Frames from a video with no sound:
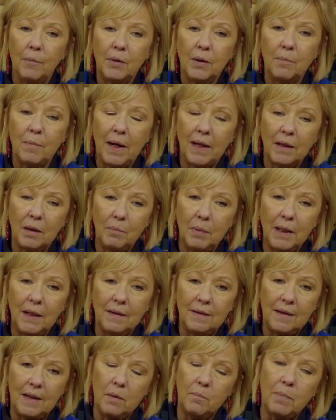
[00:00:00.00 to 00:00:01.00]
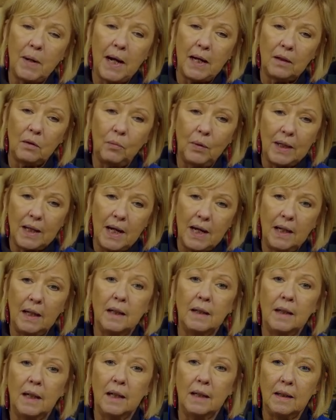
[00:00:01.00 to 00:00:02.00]
to make the biggest impact we
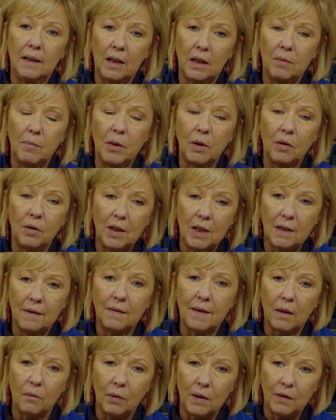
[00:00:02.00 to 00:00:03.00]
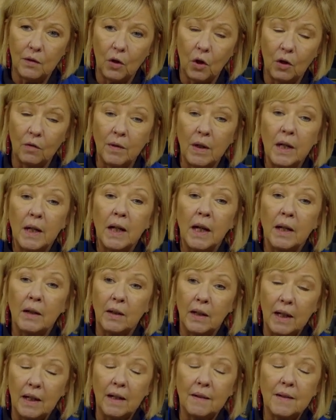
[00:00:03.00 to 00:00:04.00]
can in the communities that we serve.
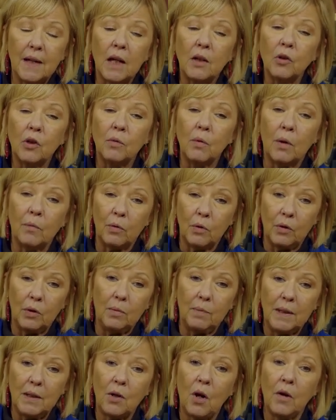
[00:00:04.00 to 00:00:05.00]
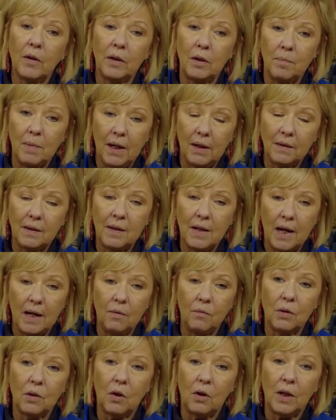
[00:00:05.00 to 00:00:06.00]
And it's actually what we're going to be talking about
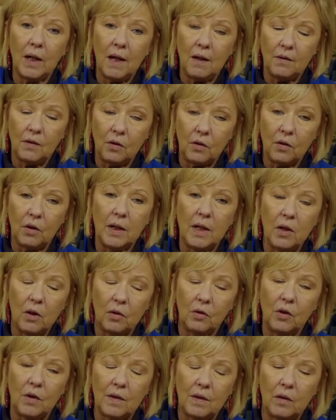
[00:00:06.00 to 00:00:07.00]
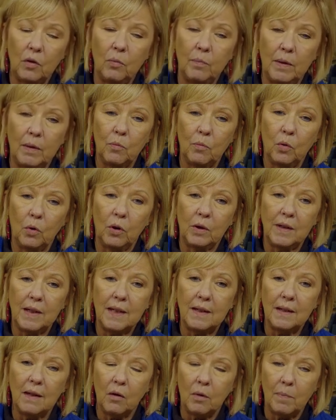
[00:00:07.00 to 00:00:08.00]
today with our guests. So you're going to hear just a little more
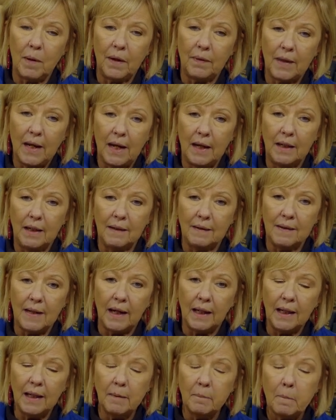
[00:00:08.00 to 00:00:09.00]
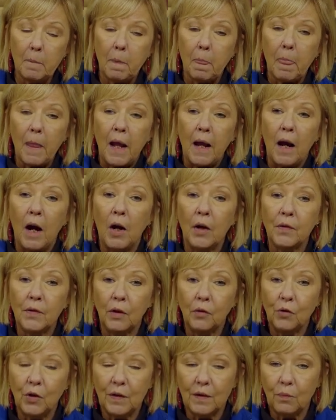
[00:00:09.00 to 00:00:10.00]
detail about that in a second. I
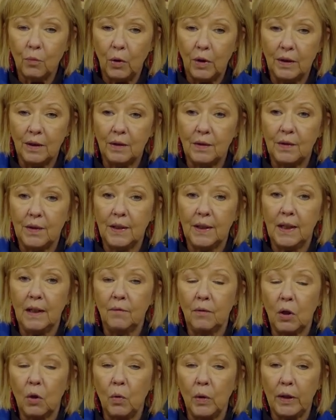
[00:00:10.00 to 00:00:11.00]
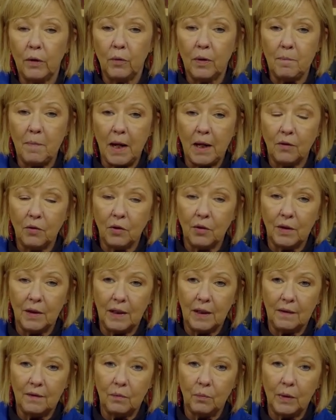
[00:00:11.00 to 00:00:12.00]
also just wanted to give a quick reminder
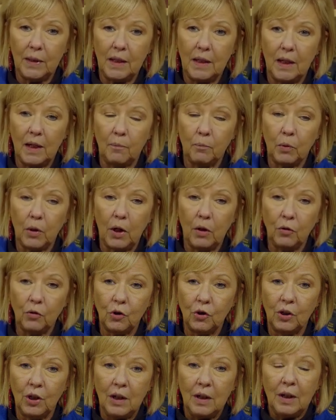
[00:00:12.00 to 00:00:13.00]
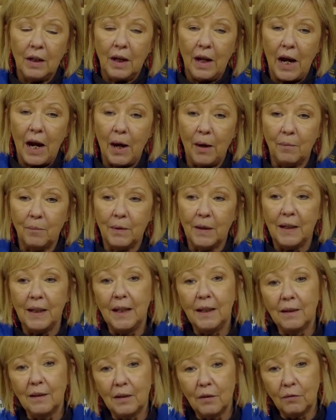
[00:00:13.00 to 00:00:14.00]
that as we approach the
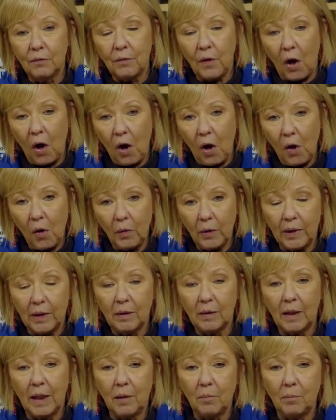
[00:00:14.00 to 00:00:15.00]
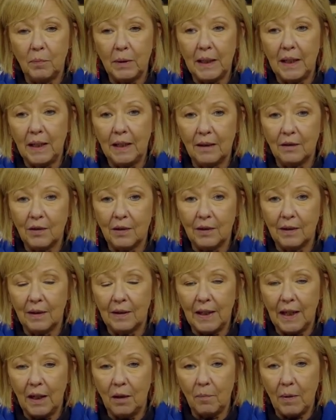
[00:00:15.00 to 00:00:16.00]
end of fall and begin to
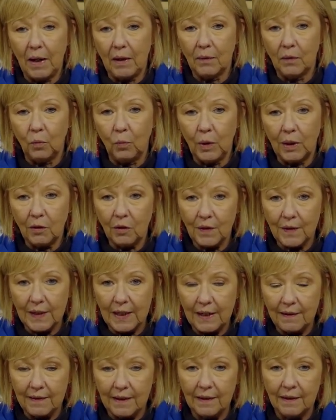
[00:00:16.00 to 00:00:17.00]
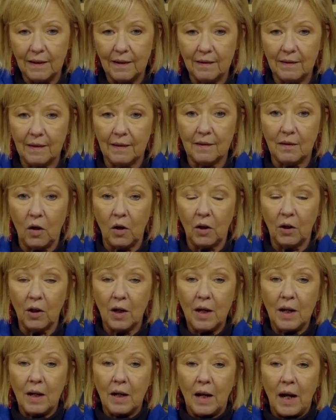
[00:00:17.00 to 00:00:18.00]
think about the winter season, this is
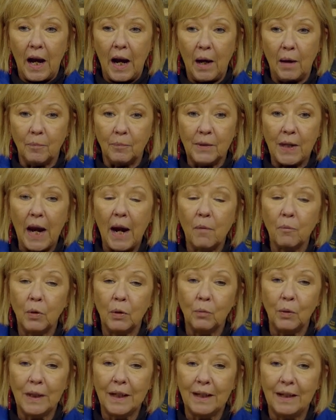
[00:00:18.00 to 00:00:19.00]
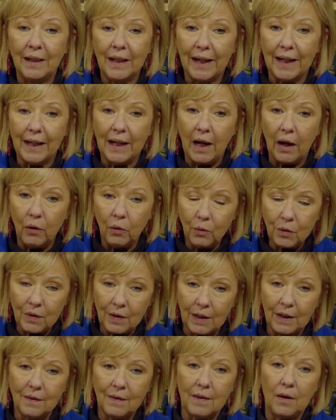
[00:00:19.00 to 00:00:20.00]
our time when we collect
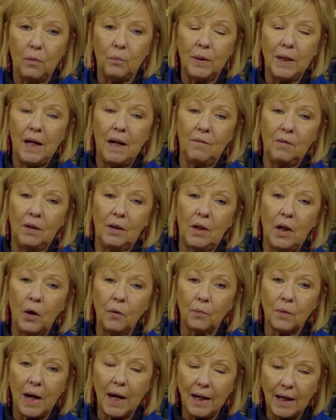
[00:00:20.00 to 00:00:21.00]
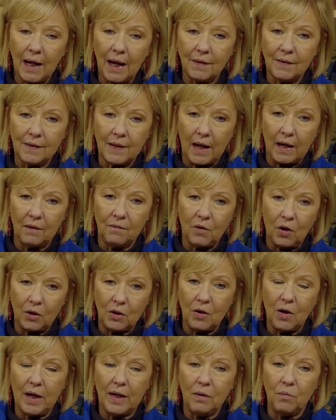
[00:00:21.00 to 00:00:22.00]
coats. And so we have a coat rack outside of our
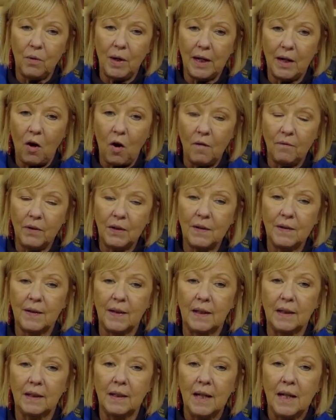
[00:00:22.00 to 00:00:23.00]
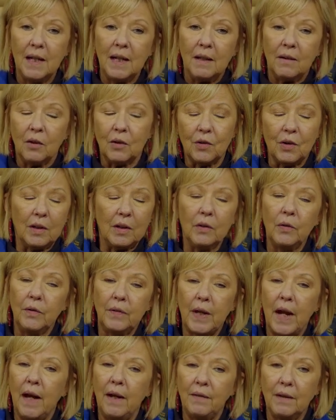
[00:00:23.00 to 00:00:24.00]
United Way office, and there's a little
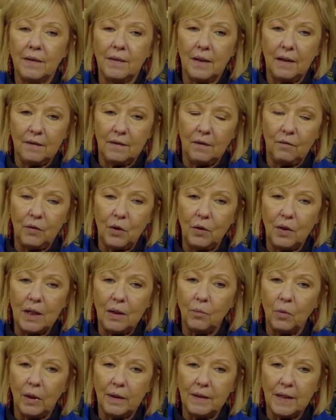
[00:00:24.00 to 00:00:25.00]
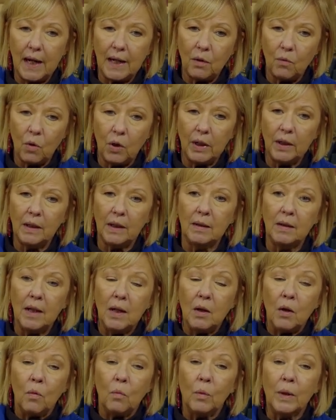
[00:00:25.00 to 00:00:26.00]
sign that says, if you need one, take one. And
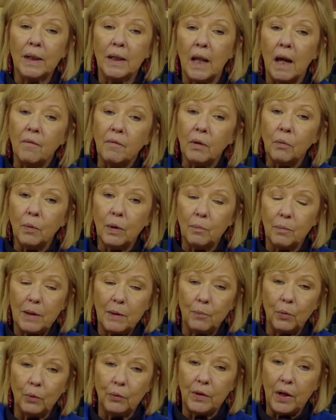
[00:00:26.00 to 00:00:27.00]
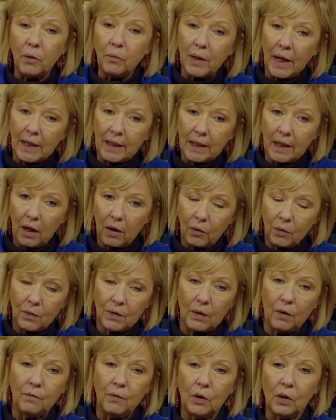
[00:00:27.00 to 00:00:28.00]
we love it when people donate
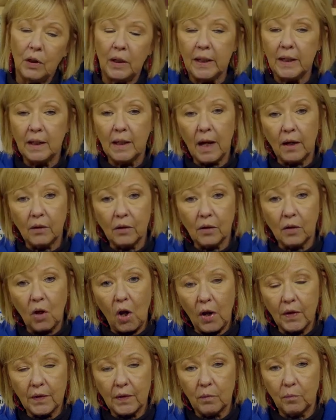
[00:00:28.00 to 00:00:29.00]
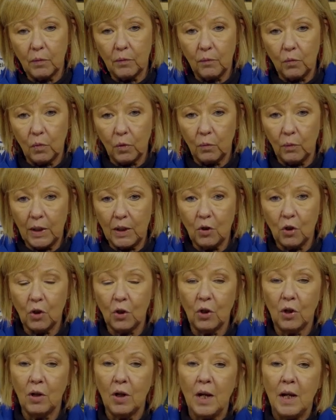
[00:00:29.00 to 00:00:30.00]
coats. So if you're cleaning out your closet before
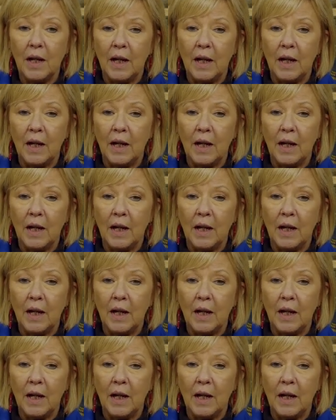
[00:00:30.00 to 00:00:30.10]
winter,